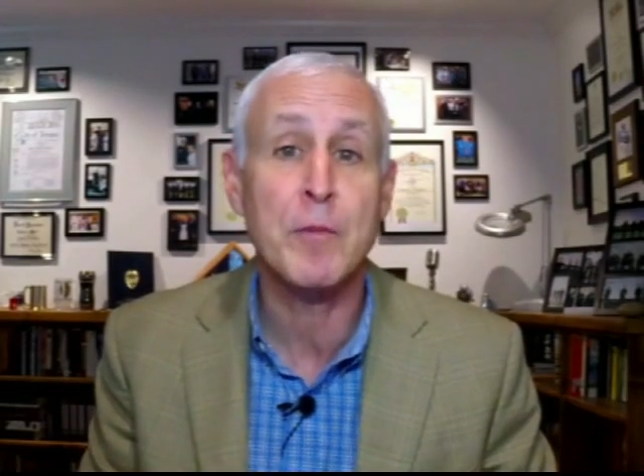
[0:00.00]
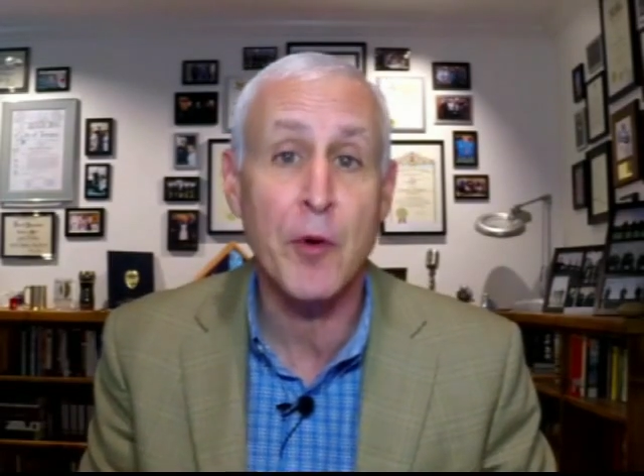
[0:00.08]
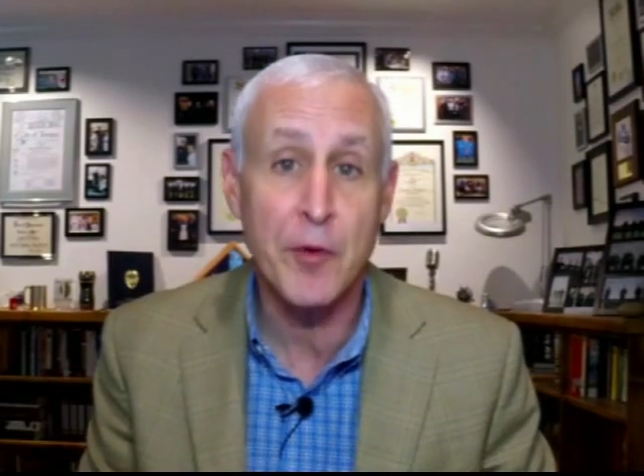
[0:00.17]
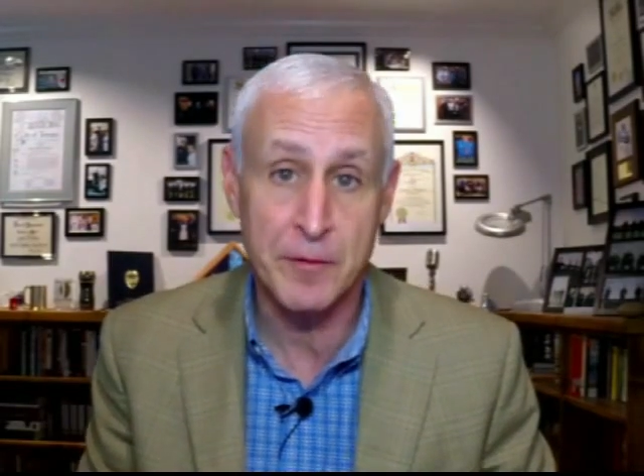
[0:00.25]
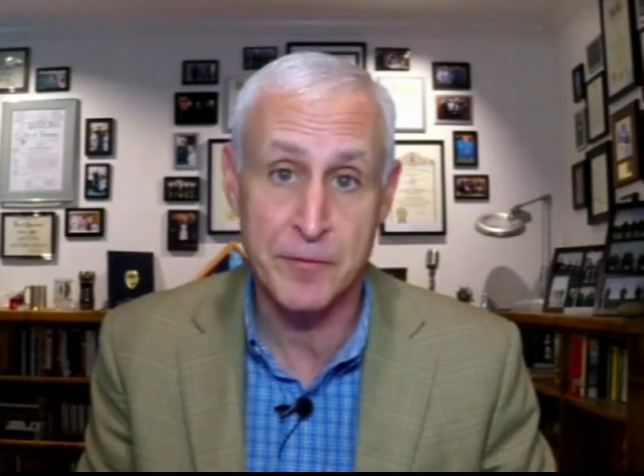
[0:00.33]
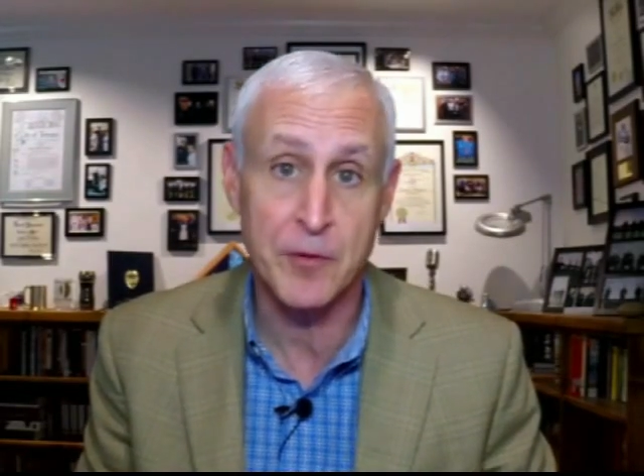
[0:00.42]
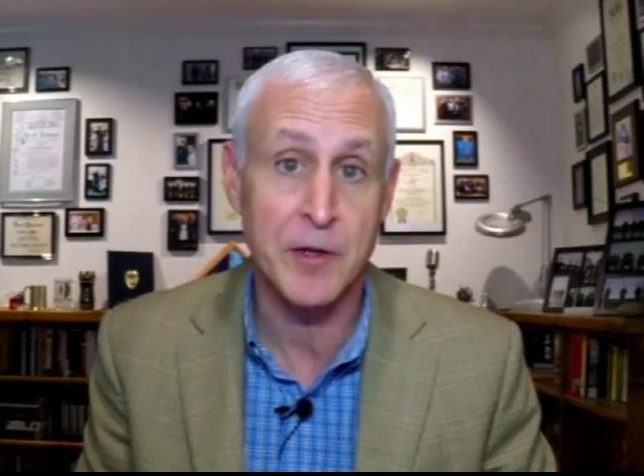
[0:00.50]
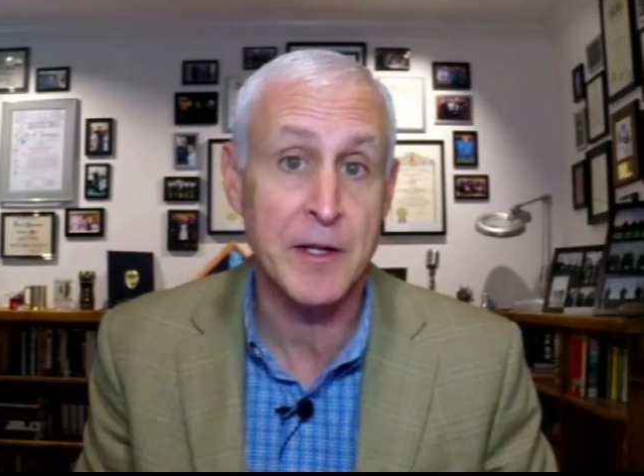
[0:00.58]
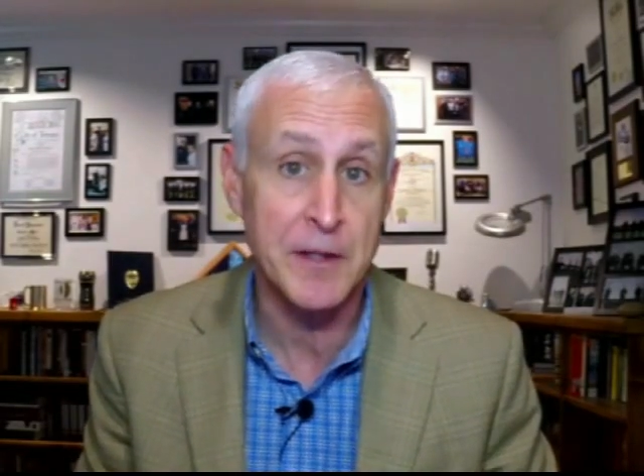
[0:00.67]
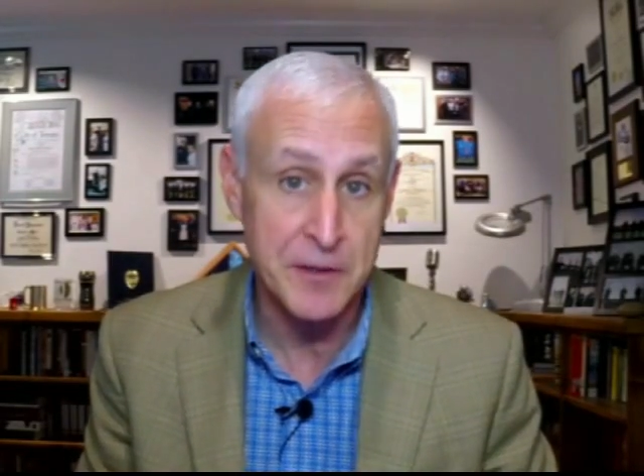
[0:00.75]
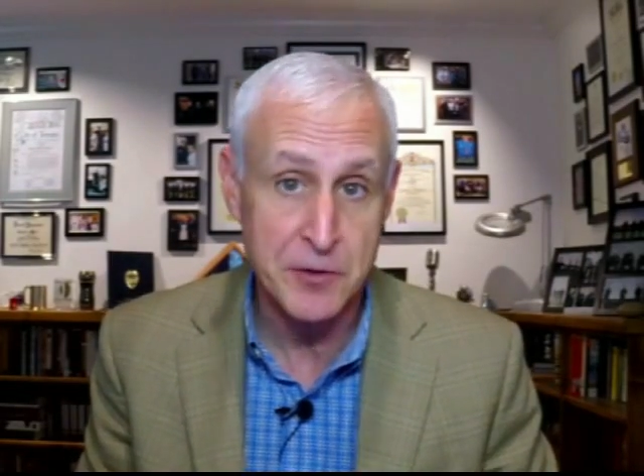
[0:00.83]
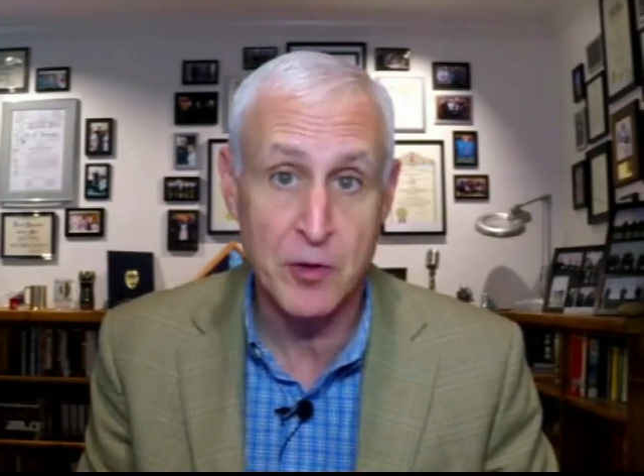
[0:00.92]
motive for any
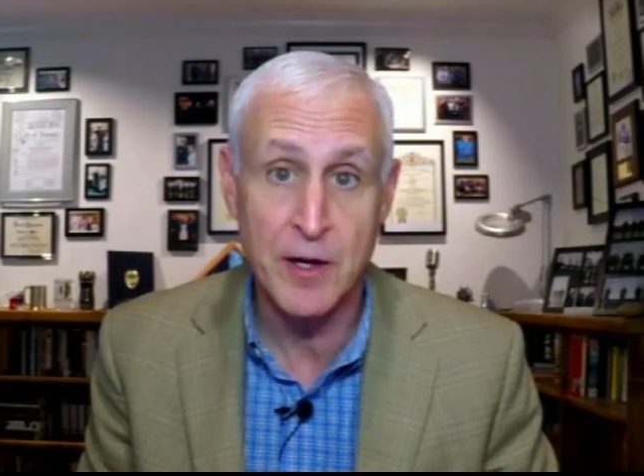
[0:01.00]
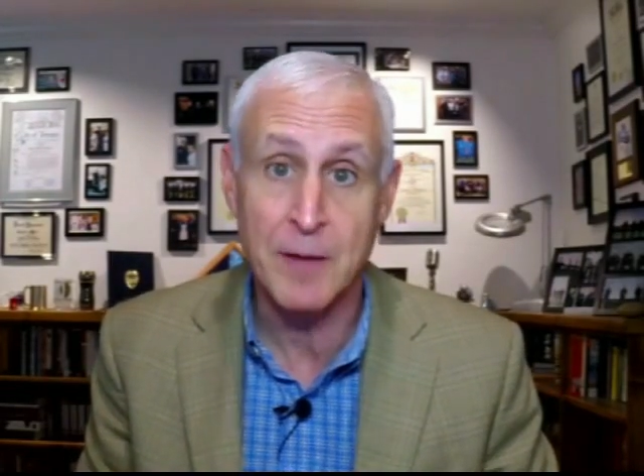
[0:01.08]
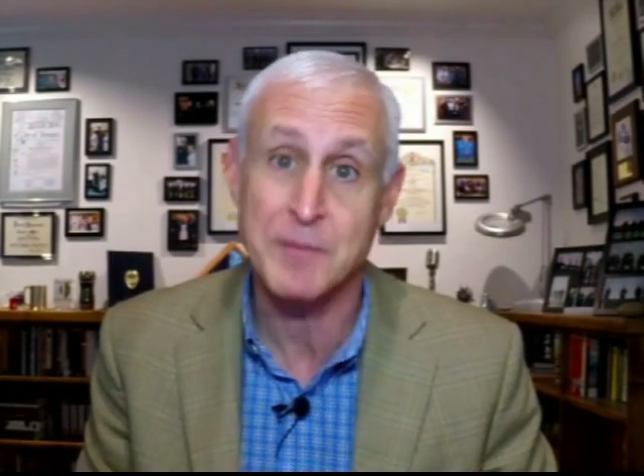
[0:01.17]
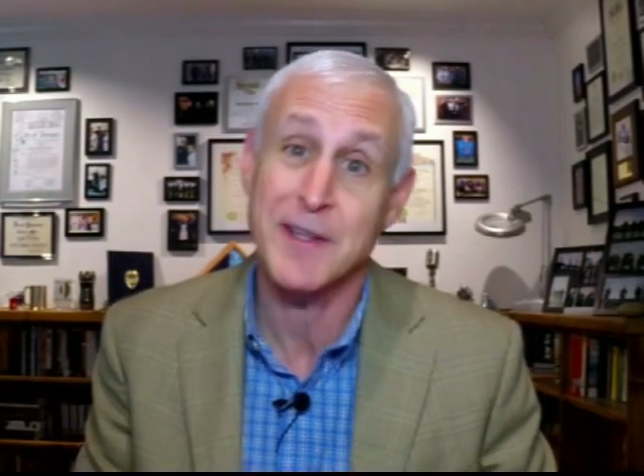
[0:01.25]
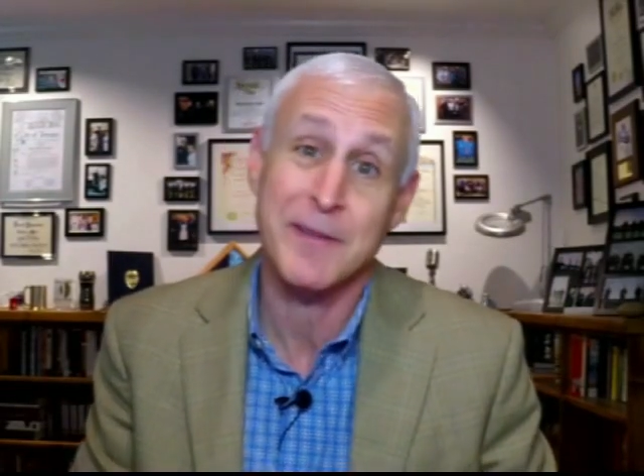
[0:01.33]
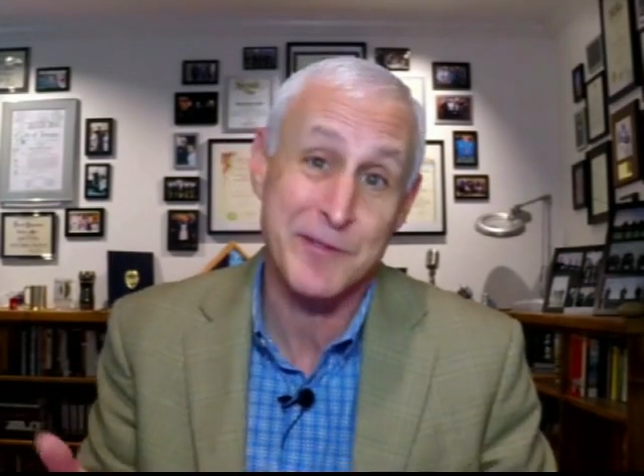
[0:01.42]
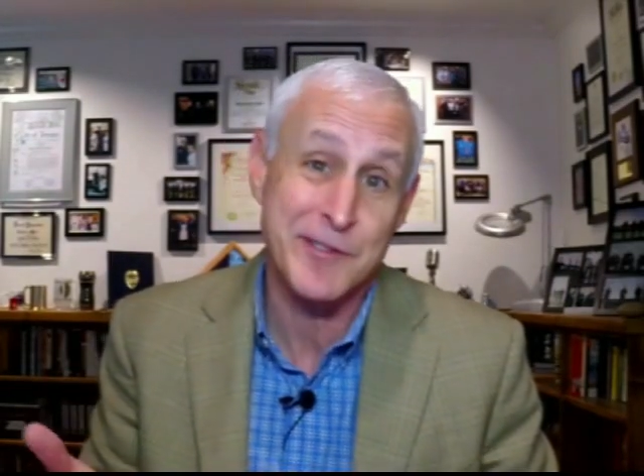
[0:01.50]
of these crimes,